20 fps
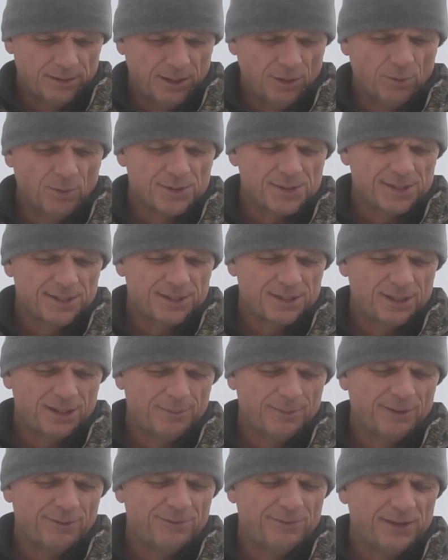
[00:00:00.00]
It wasn't
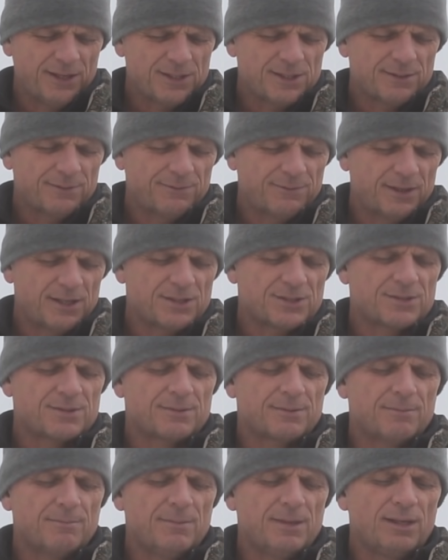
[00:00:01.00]
until my
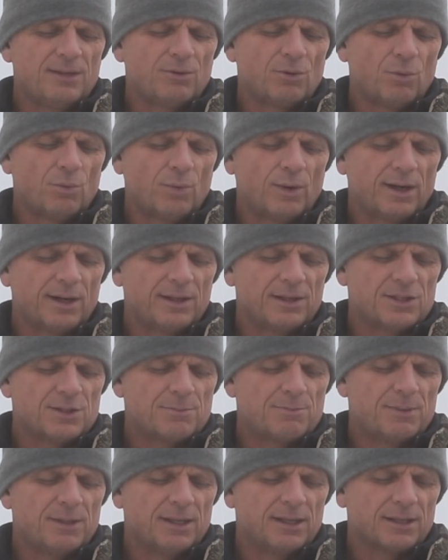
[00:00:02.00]
face-to-face meeting with one of
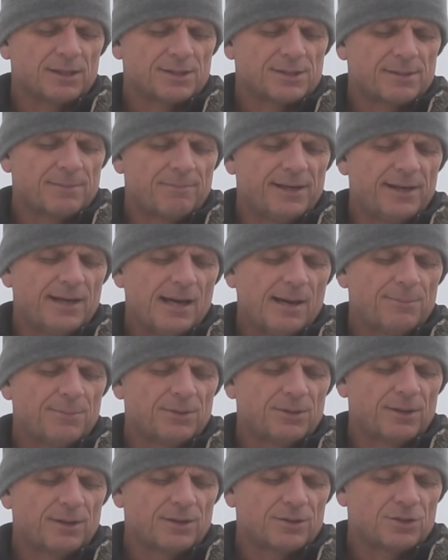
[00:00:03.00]
these beings that
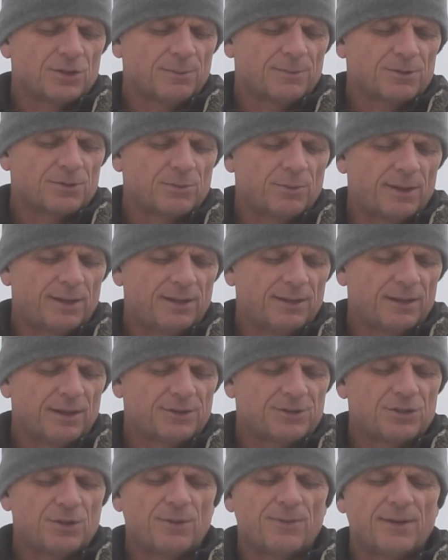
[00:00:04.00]
happened on October
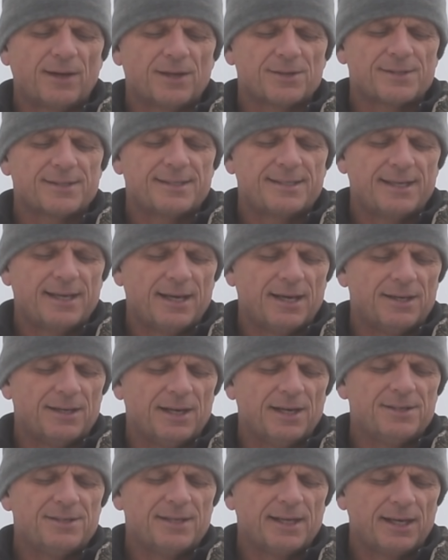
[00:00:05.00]
29,
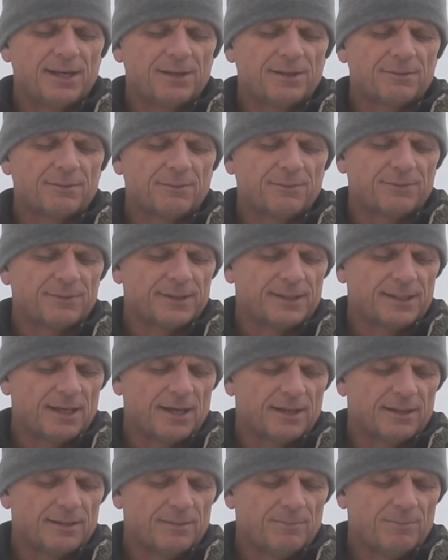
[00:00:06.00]
2010, a day I'll never
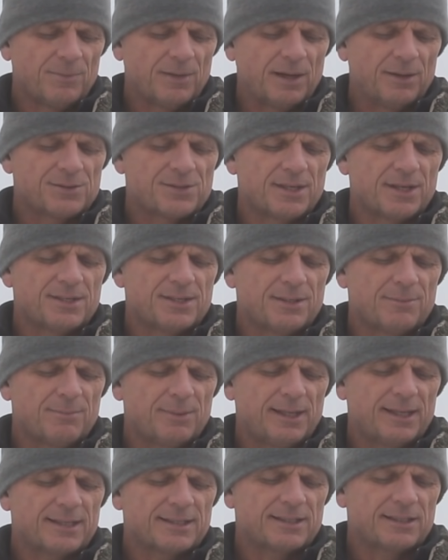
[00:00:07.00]
forget. I was hunting
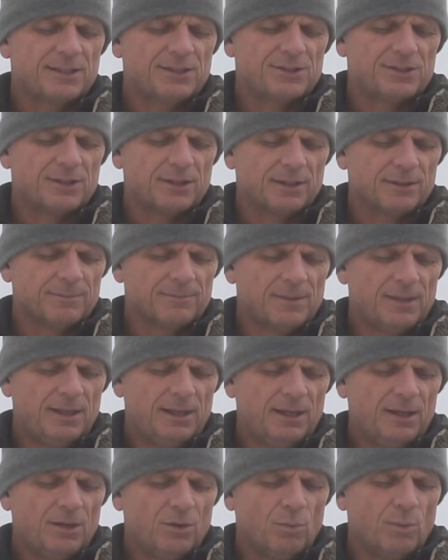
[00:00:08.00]
black-tailed deer,
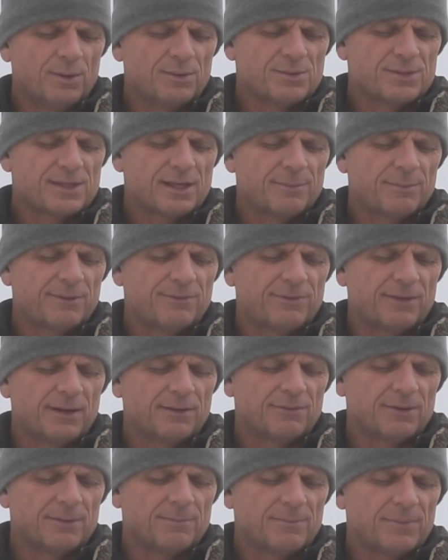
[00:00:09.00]
wind was at my
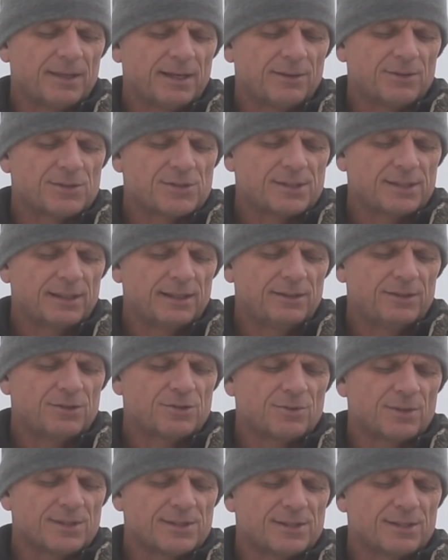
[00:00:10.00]
favor, and I was slightly
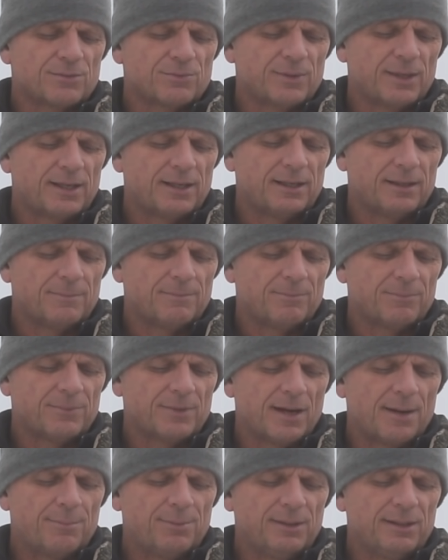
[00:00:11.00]
drizzly and rainy.
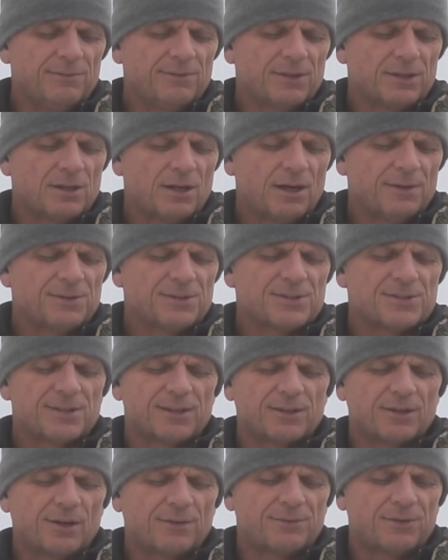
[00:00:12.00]
I believe I caught this
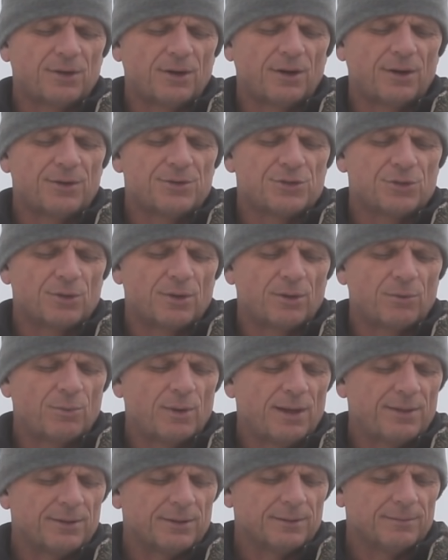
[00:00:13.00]
thing off guard due to the
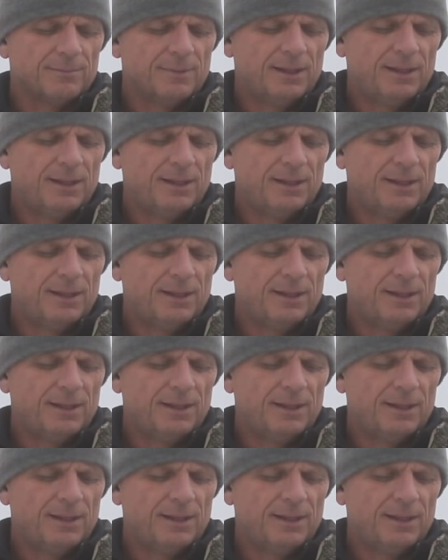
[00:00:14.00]
weather.